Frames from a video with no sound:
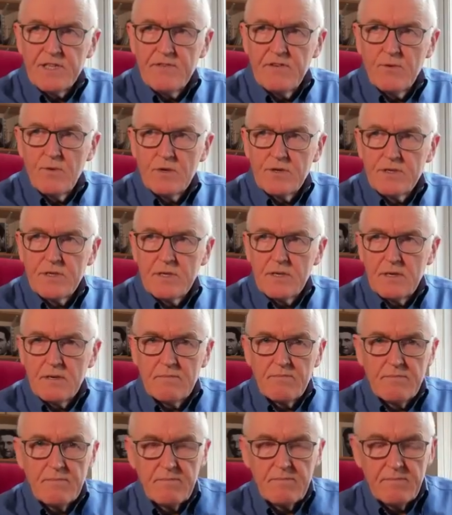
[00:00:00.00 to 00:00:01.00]
If you want to,
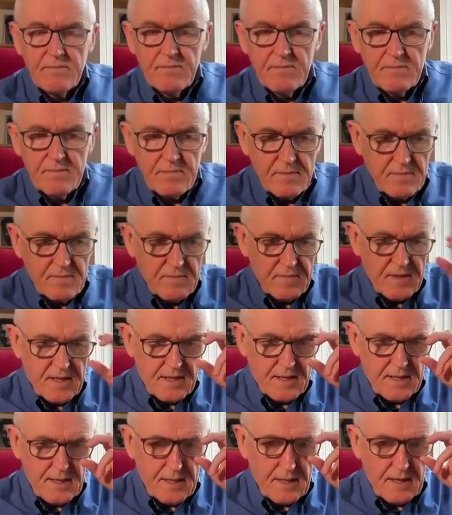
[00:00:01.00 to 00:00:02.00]

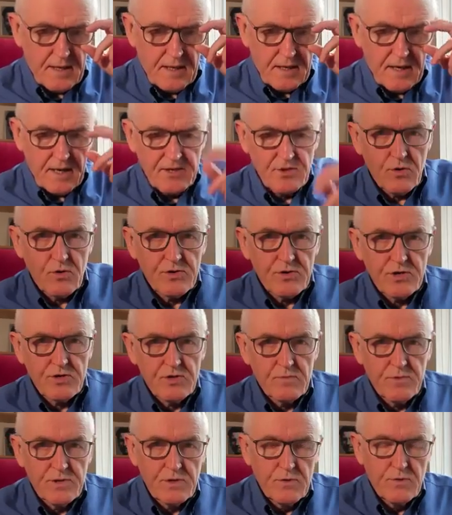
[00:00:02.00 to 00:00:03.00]
I talked to
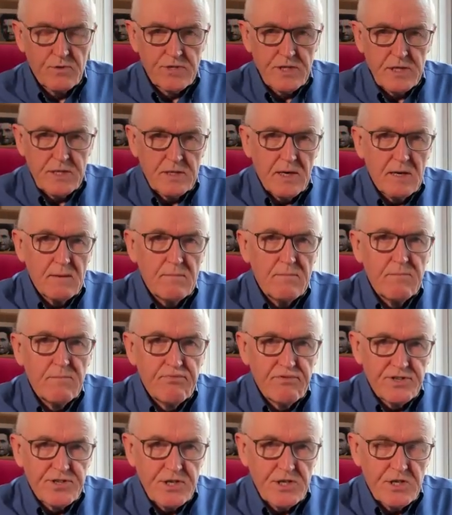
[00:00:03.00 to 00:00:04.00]
someone who was in
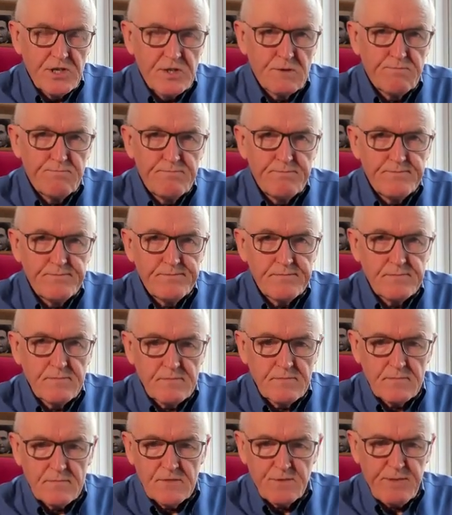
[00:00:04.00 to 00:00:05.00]
British
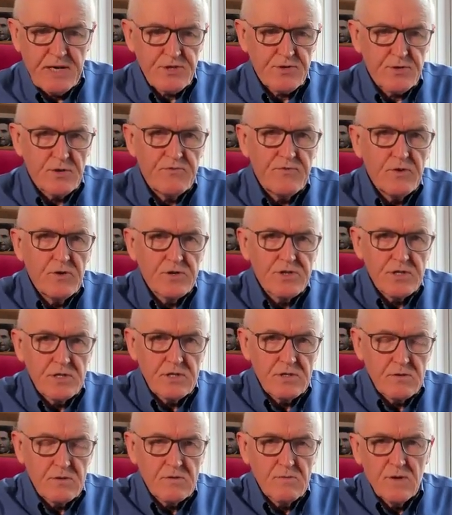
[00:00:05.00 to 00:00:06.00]
Special
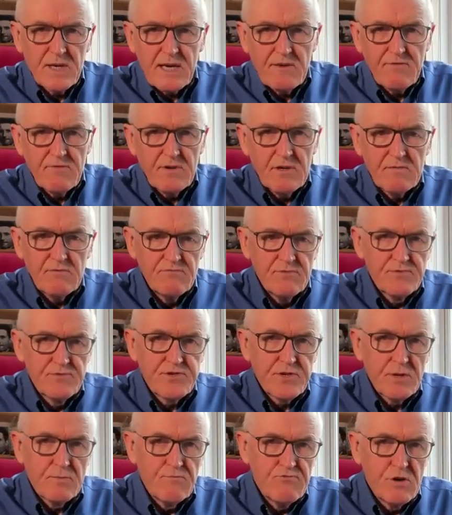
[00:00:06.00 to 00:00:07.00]
Forces or whatever,
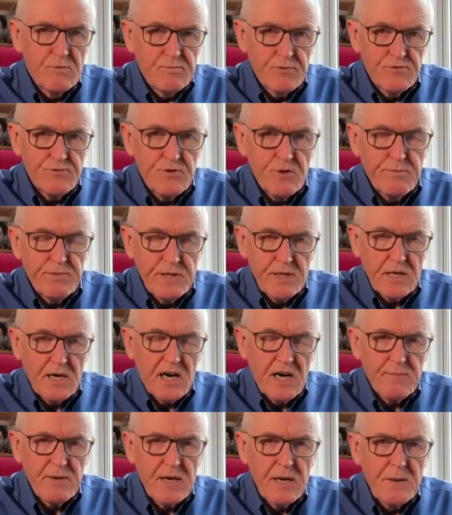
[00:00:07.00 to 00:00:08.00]
some rum group in the
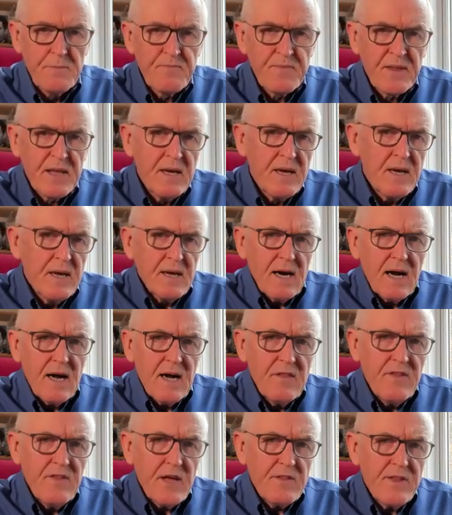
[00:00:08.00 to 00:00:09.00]
army,
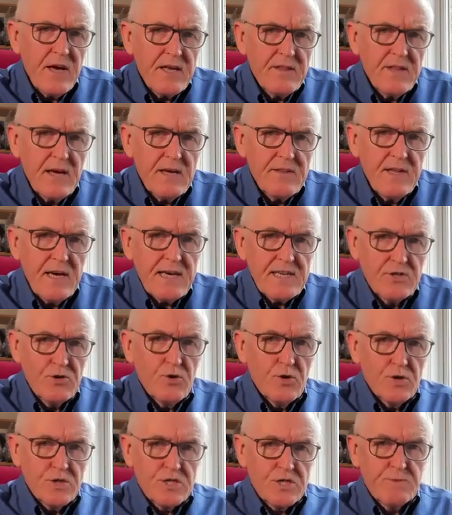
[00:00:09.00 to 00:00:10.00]
and they're
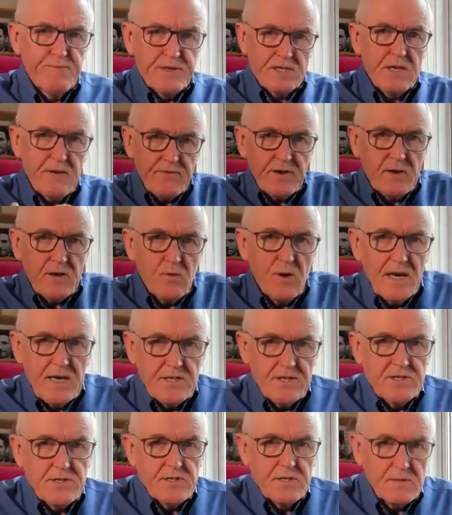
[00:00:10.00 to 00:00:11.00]
taught specific
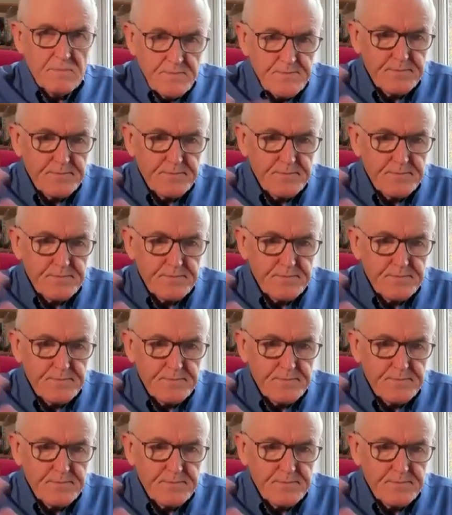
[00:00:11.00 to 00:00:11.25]
ways to